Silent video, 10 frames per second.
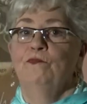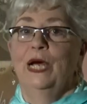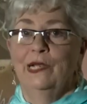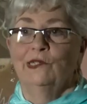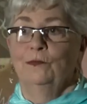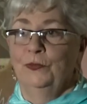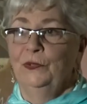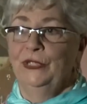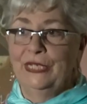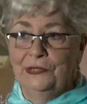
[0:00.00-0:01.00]

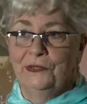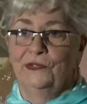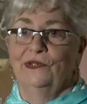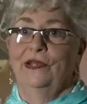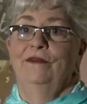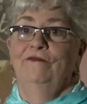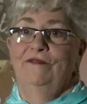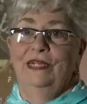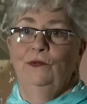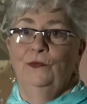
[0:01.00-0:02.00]
possible years of
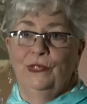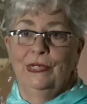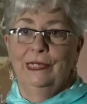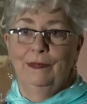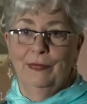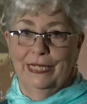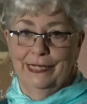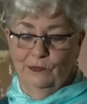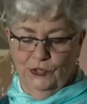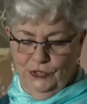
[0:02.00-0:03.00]
federal time
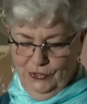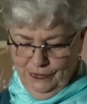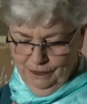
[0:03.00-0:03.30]
each.